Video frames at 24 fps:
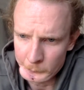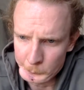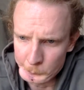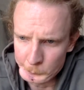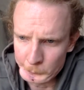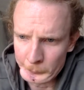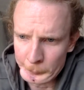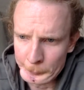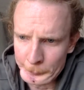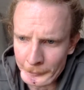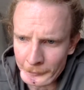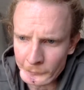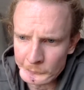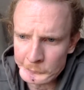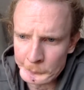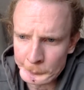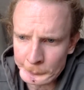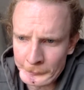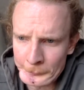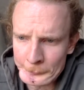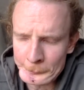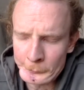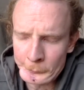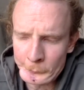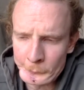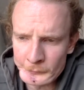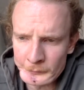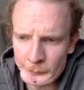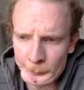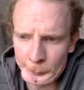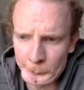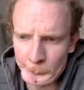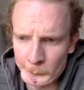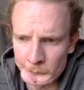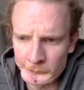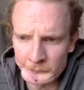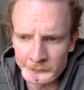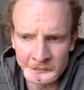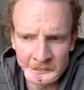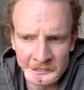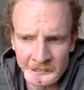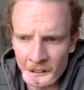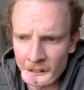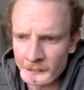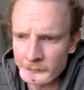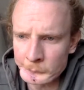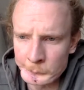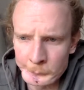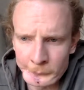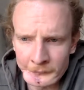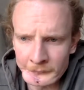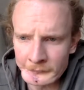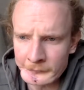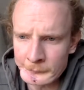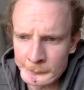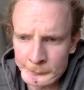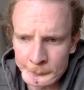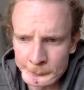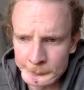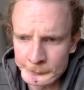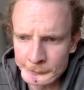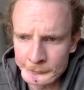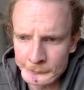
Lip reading: What Belgian team do you support? None really.